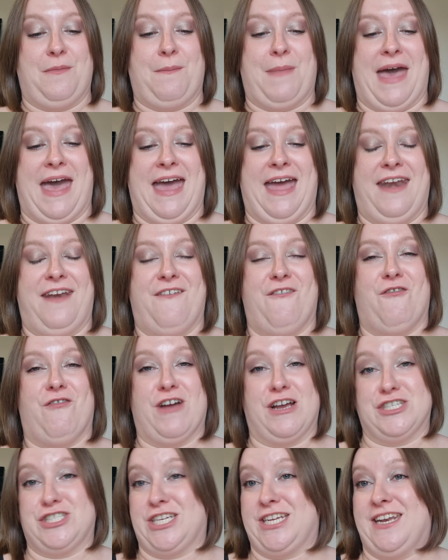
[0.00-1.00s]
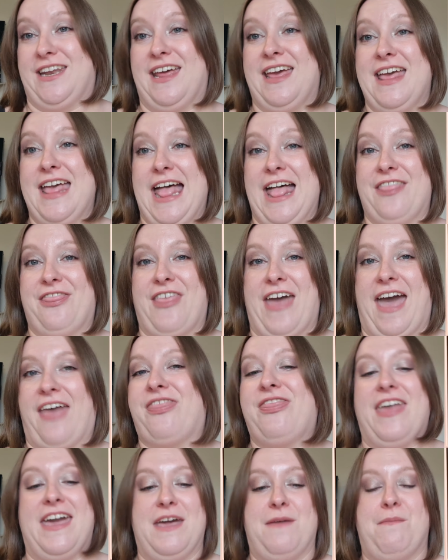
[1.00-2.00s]
pan version that
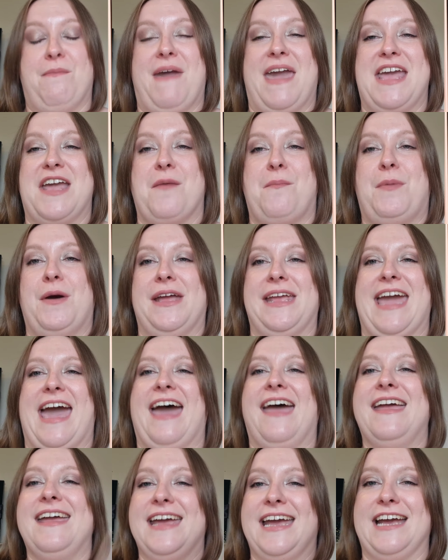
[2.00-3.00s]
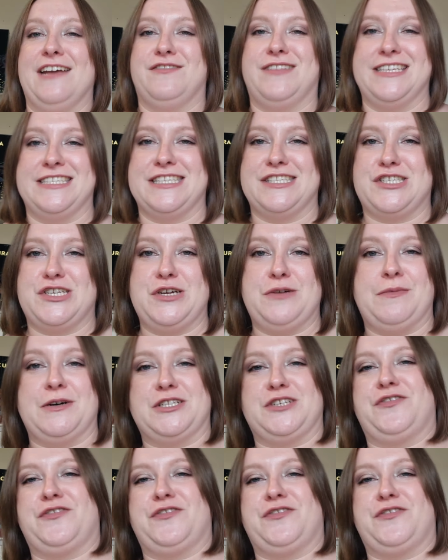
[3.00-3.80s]
they make. But yeah, if this is too much